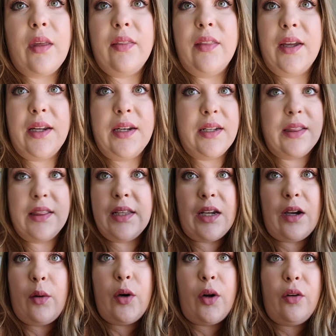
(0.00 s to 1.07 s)
that he didn't think
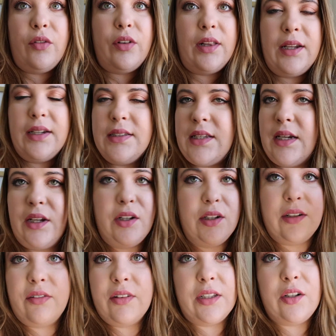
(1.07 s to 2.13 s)
I would ovulate, he's like, you're
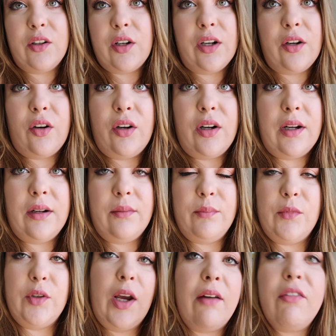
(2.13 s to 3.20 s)
definitely not gonna,
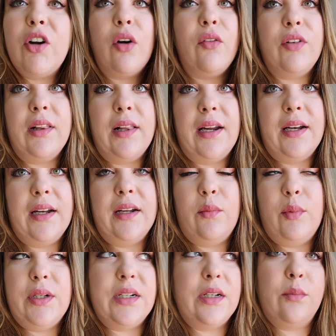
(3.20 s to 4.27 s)
you haven't ovulated,
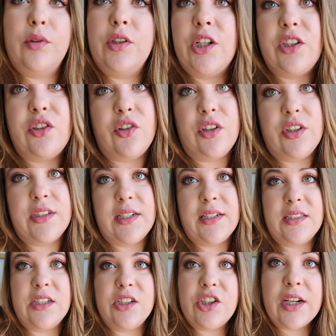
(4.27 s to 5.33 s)
we did a progesterone
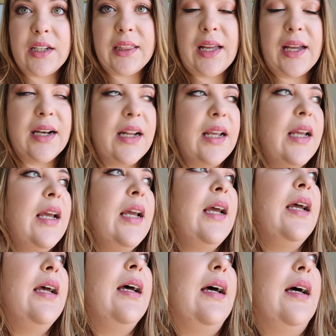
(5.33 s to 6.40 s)
test to check that,
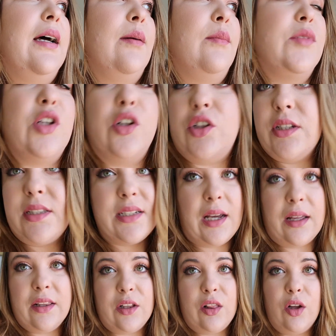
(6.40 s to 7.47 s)
so just
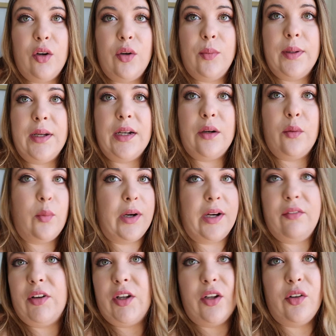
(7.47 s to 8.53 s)
start the Clomid
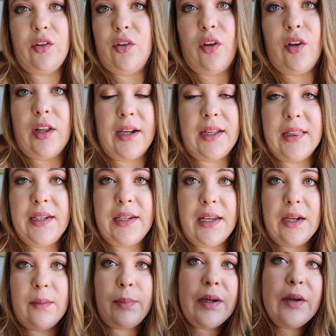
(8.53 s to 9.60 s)
whenever you're not likely to
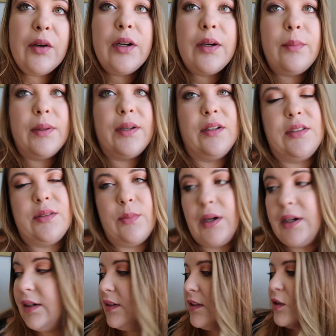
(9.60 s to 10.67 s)
get a period, because
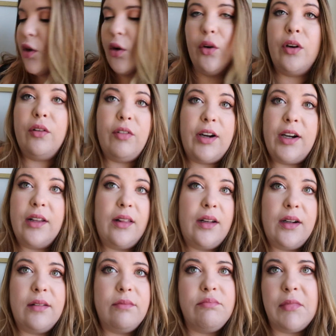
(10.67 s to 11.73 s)
mine are so
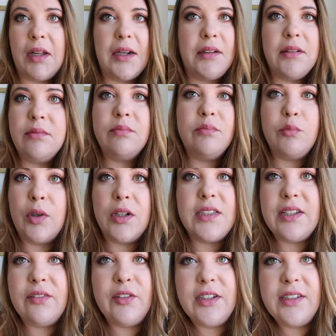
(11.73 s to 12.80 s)
irregular, like
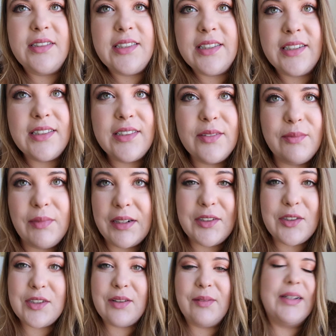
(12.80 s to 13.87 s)
once every 6
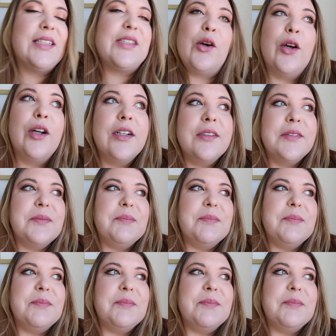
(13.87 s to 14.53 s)
months or something. So